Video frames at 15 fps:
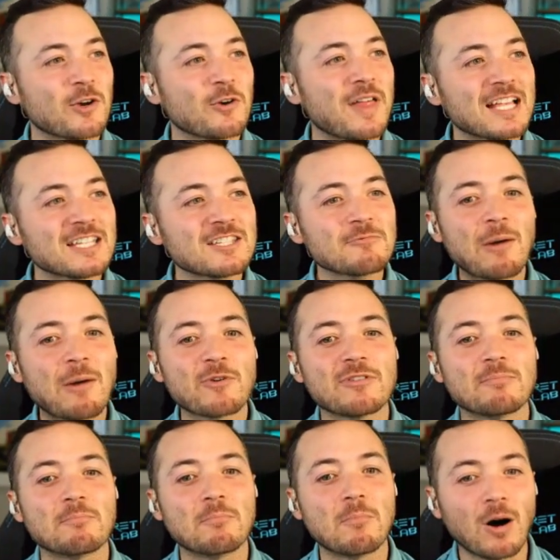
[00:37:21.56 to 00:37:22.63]
So that's the problem
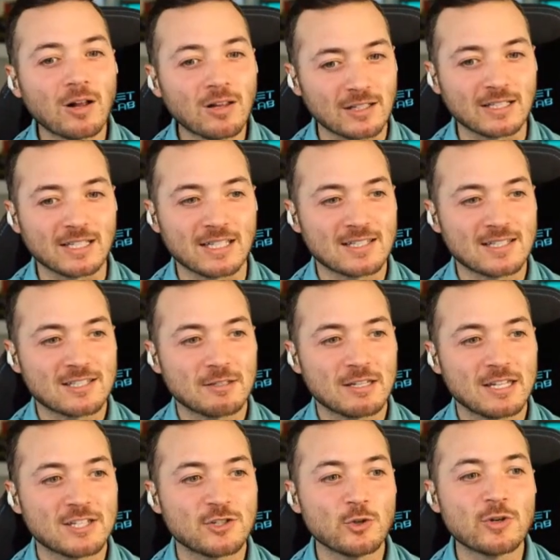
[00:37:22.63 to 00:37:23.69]
with mulligans
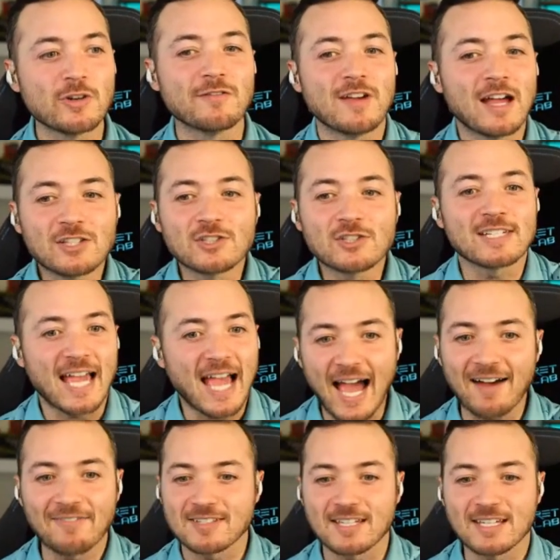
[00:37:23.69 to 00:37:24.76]
is you'd eventually
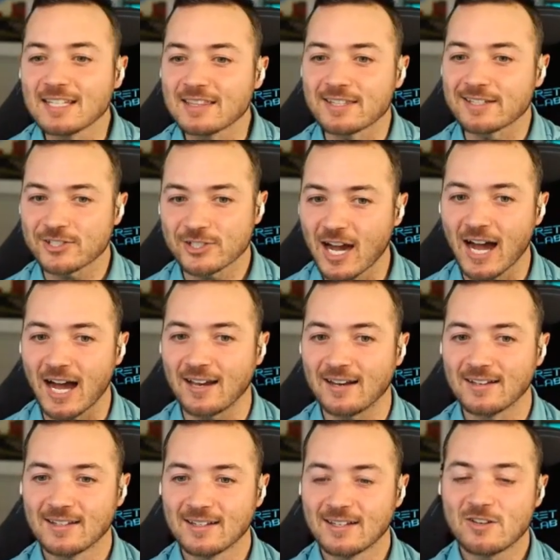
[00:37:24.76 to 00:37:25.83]
have to hit the shot,
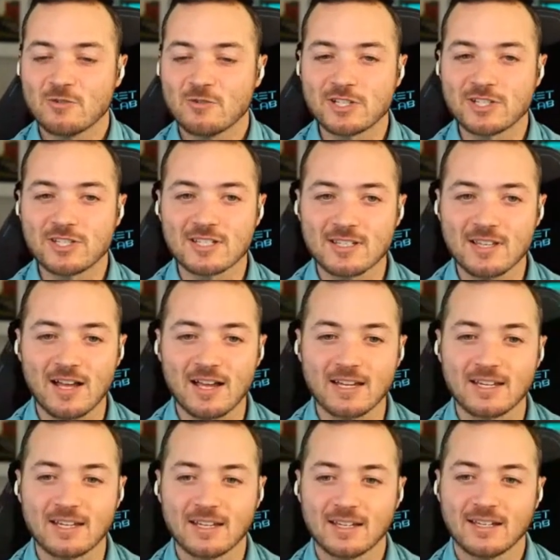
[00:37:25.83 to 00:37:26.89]
which is
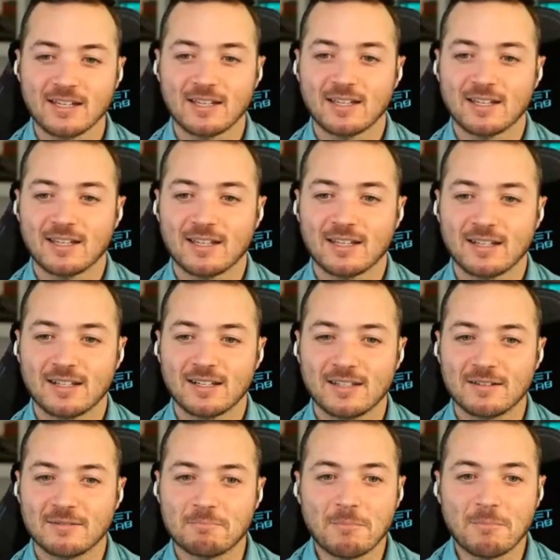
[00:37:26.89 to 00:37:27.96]
like yeah
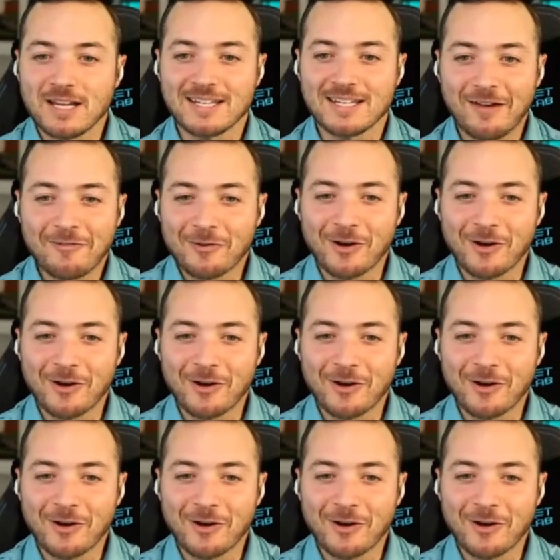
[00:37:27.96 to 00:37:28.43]
might never